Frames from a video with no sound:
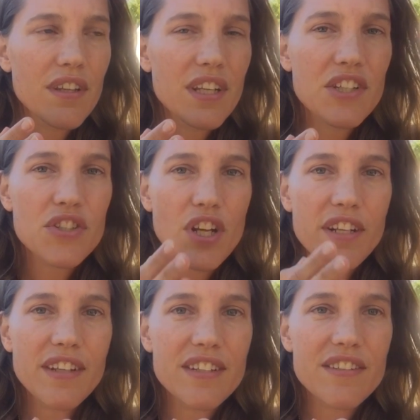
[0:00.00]
it's
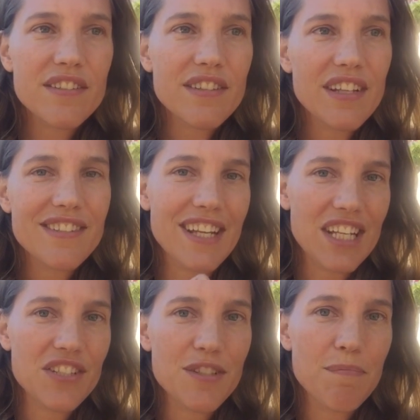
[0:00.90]
not that
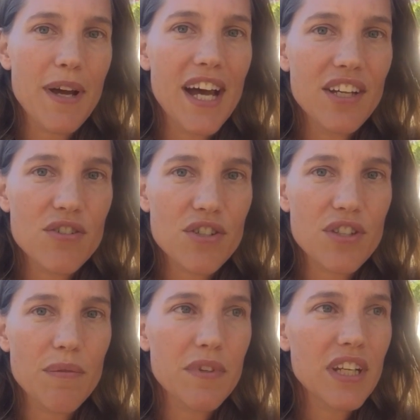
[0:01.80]
sex is bad or
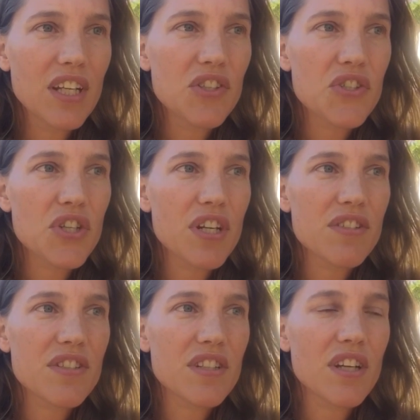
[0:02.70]
something, it's
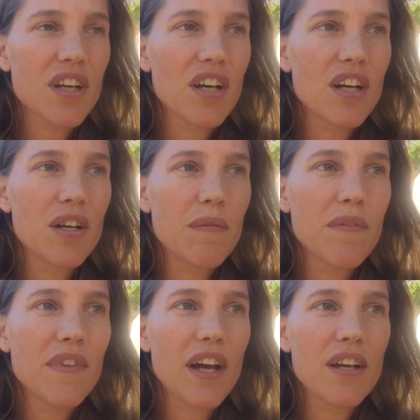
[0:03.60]
just
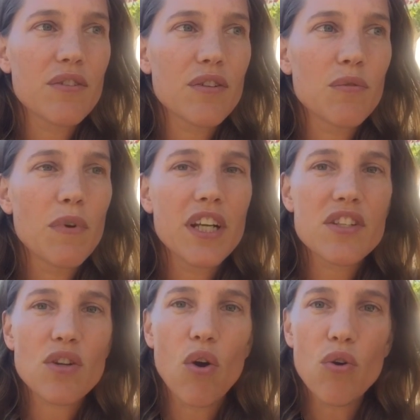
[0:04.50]
that when
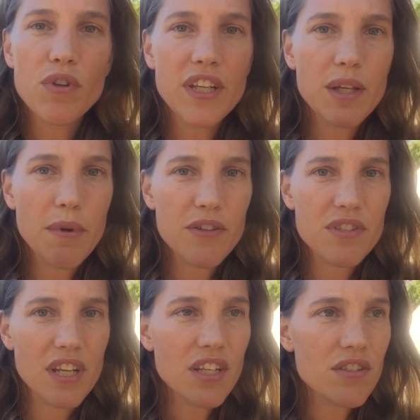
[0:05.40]
it's only about
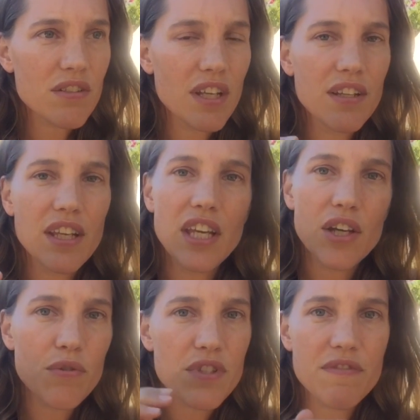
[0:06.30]
sex and the
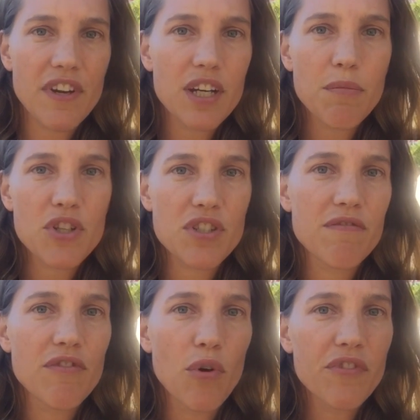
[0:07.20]
ego is very much
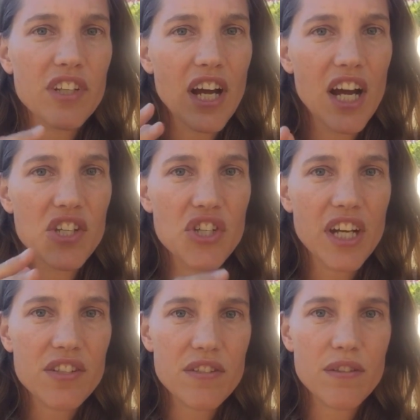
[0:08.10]
involved and
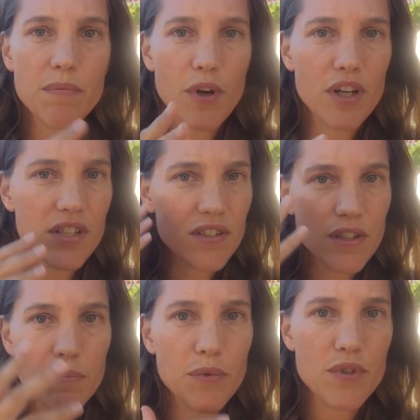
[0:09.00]
hijacks the bodies
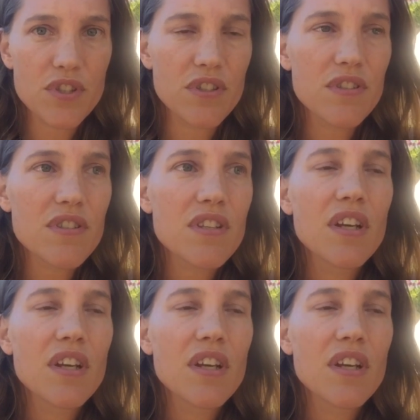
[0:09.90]
and the persons,